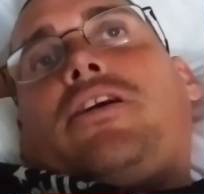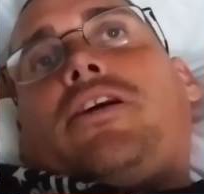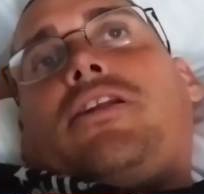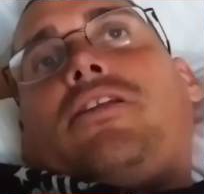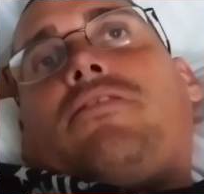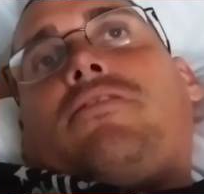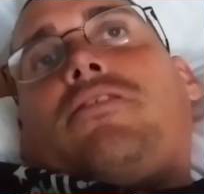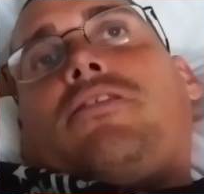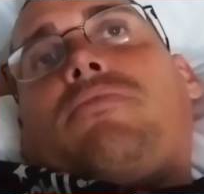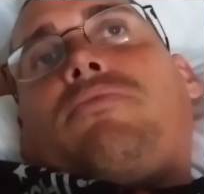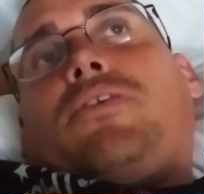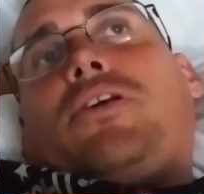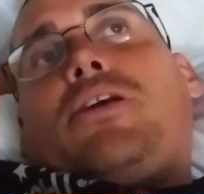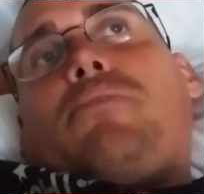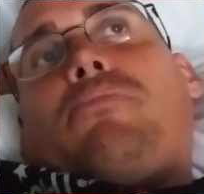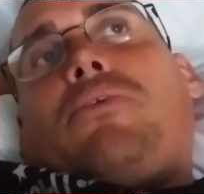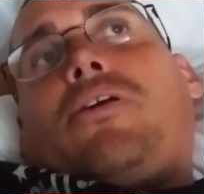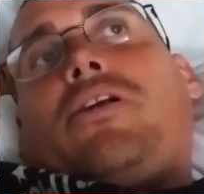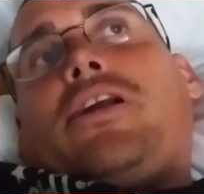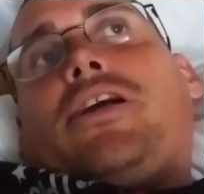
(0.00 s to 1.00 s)
And the funny
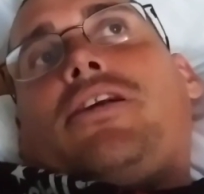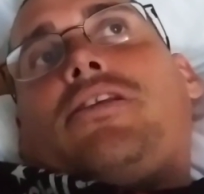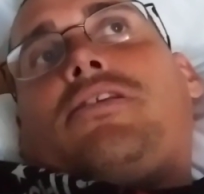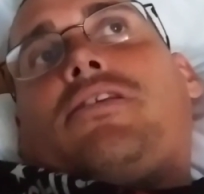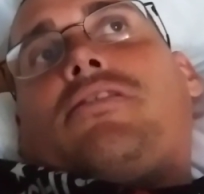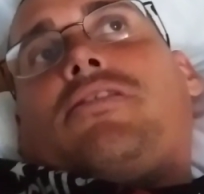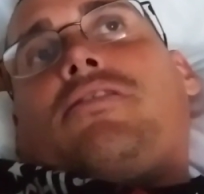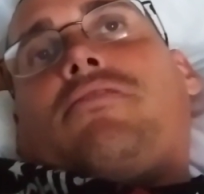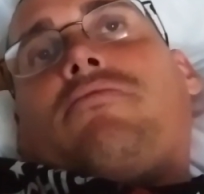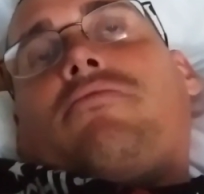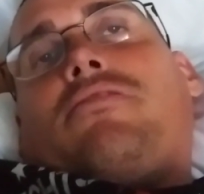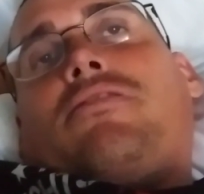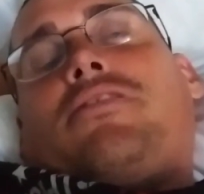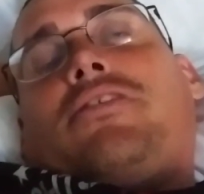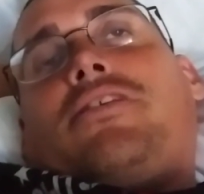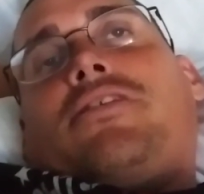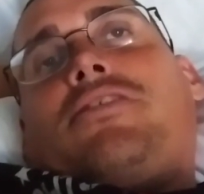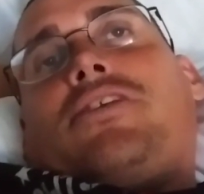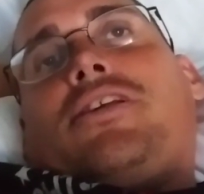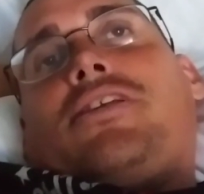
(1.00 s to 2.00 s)
part is
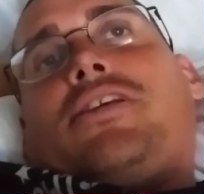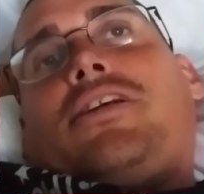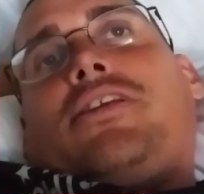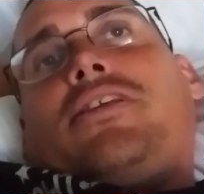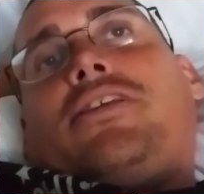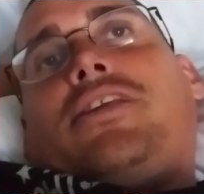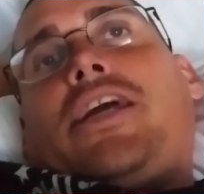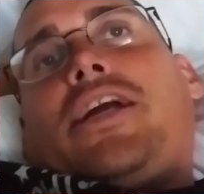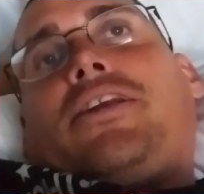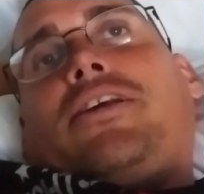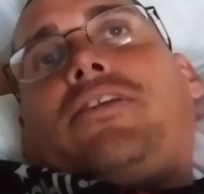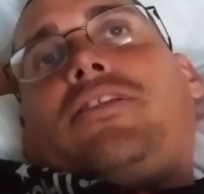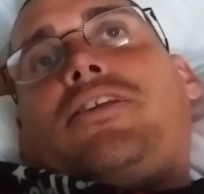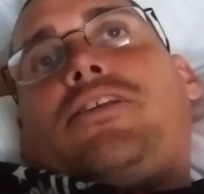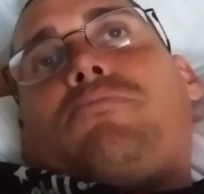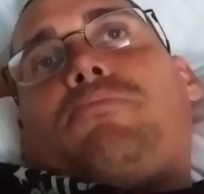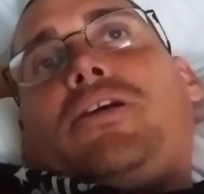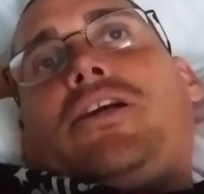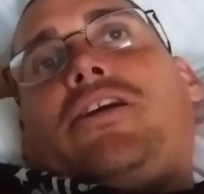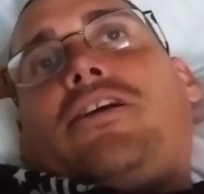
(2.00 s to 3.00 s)
she said, technically
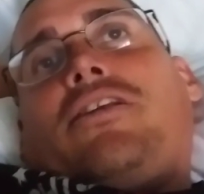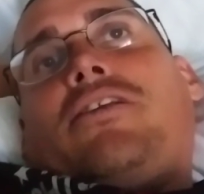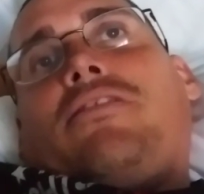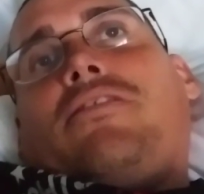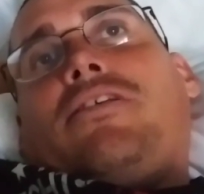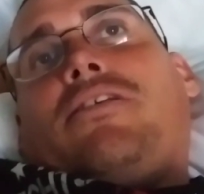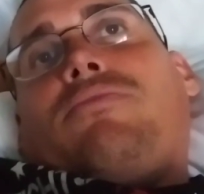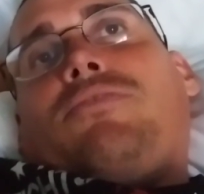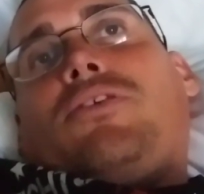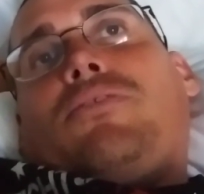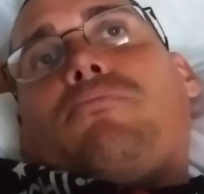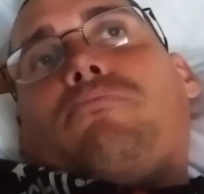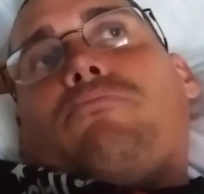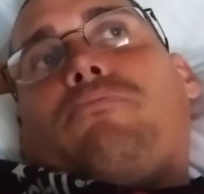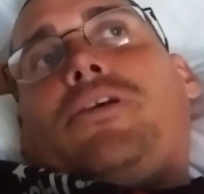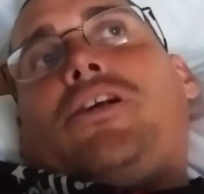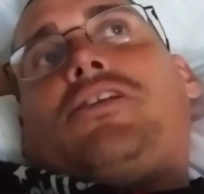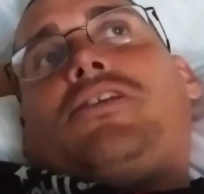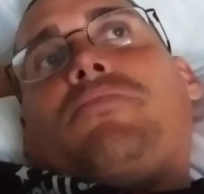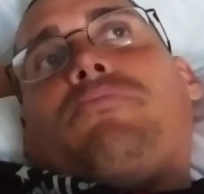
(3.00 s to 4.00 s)
speaking, if you
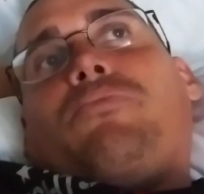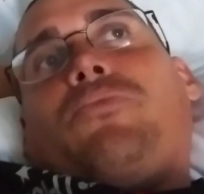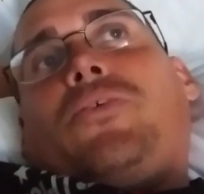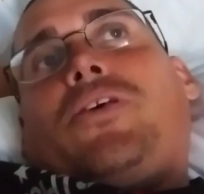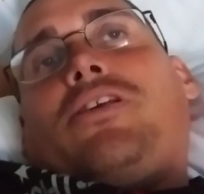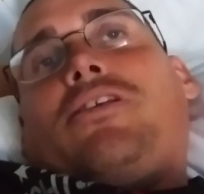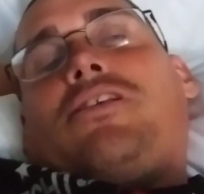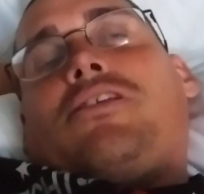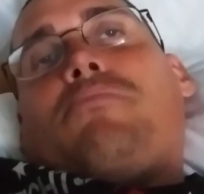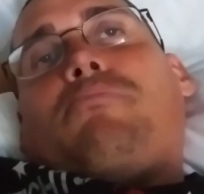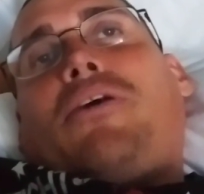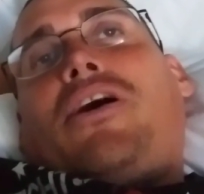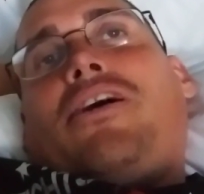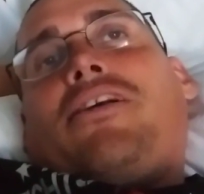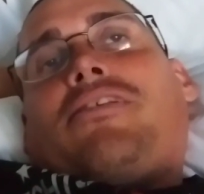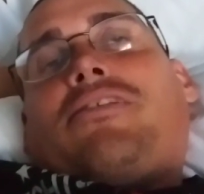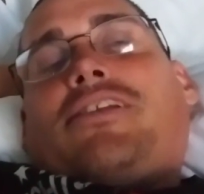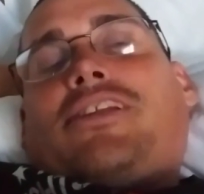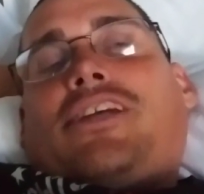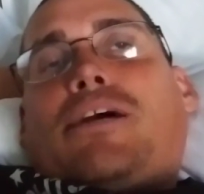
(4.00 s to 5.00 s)
miss one
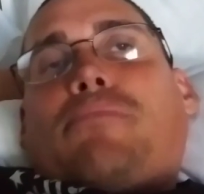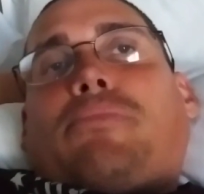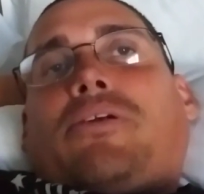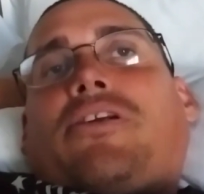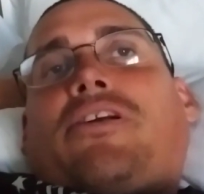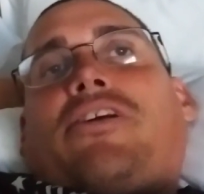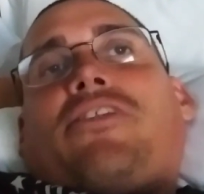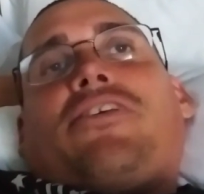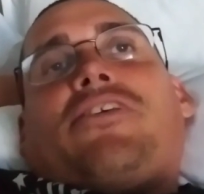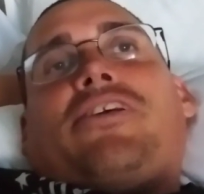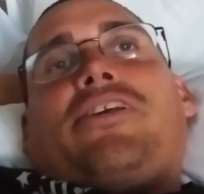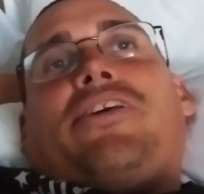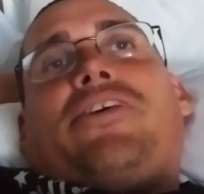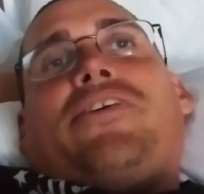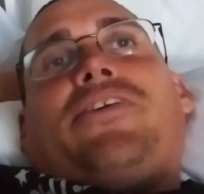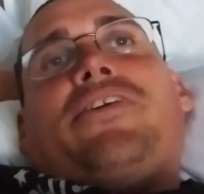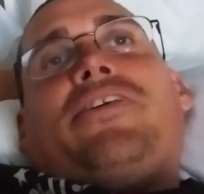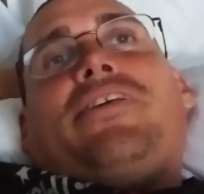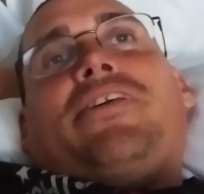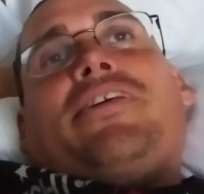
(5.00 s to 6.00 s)
step or another, you
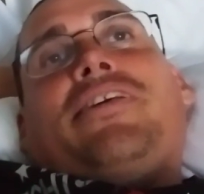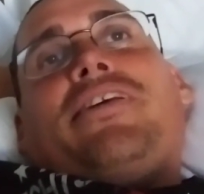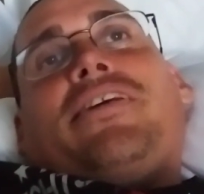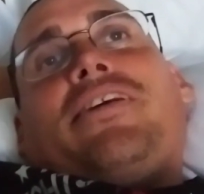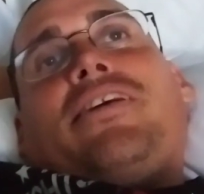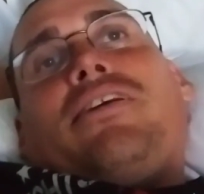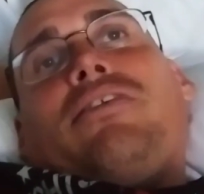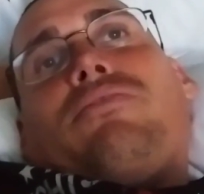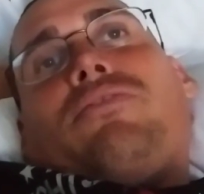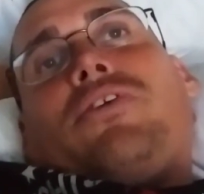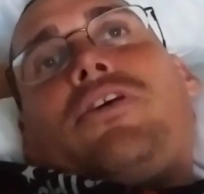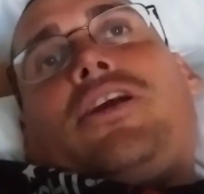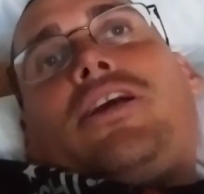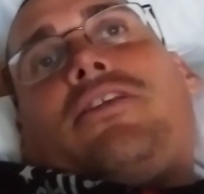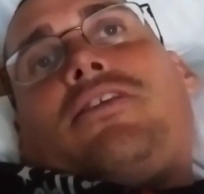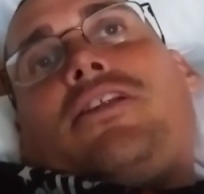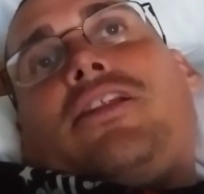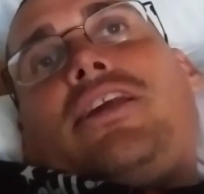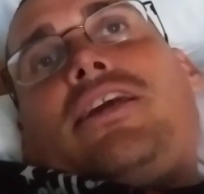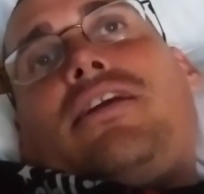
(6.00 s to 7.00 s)
know,
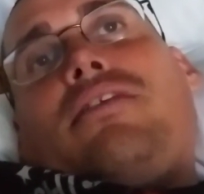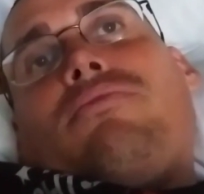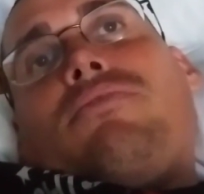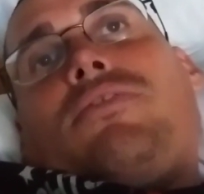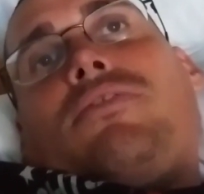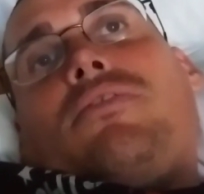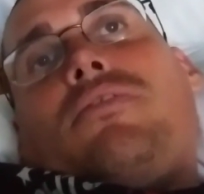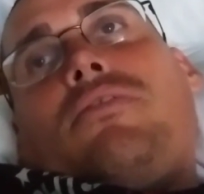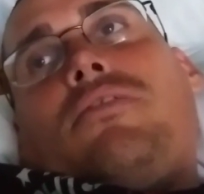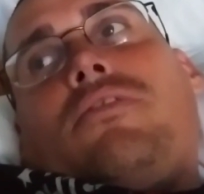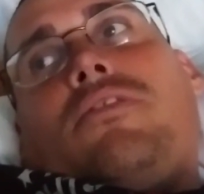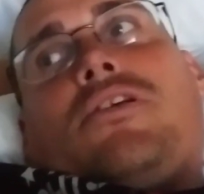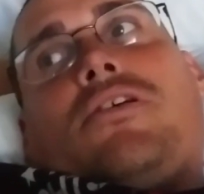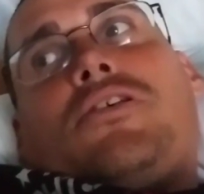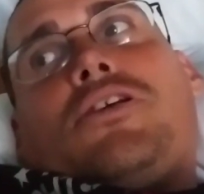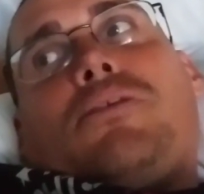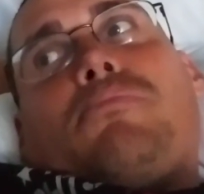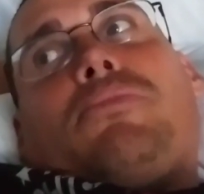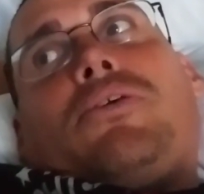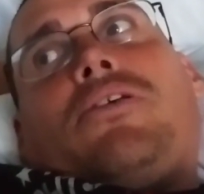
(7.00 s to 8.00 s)
forget to leave the
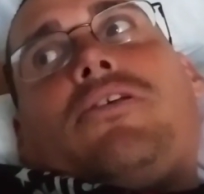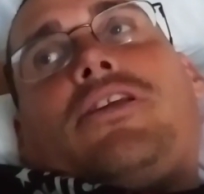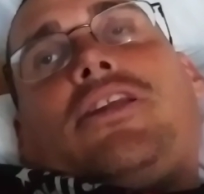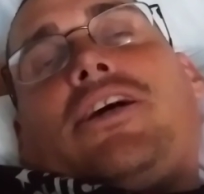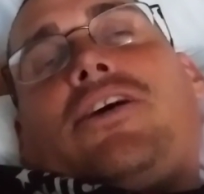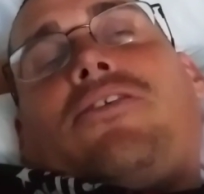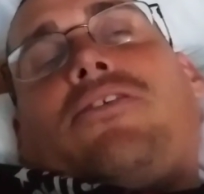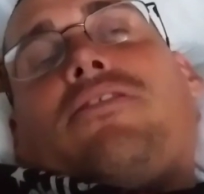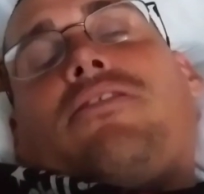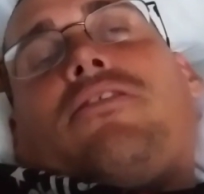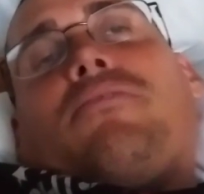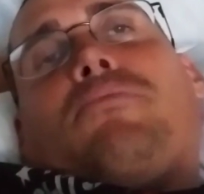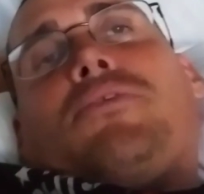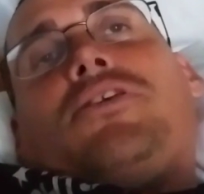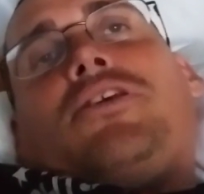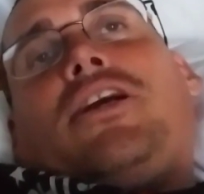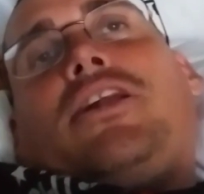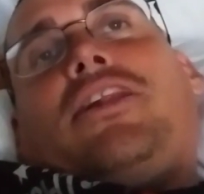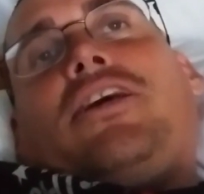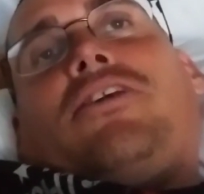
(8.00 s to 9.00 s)
shipper and tell the
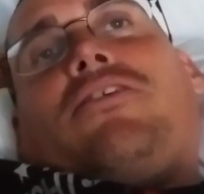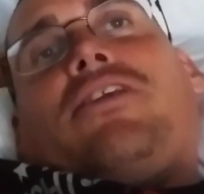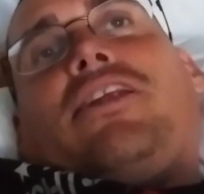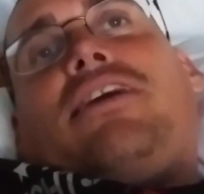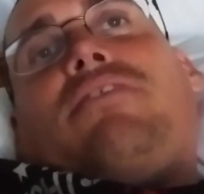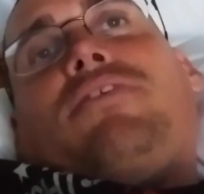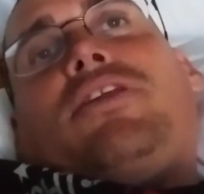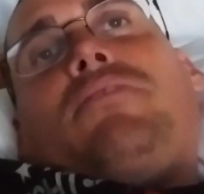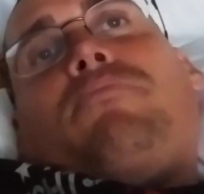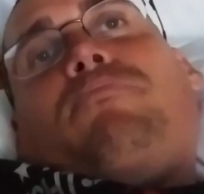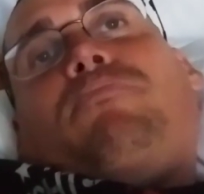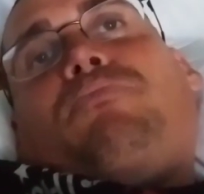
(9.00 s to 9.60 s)
machine that you're leaving,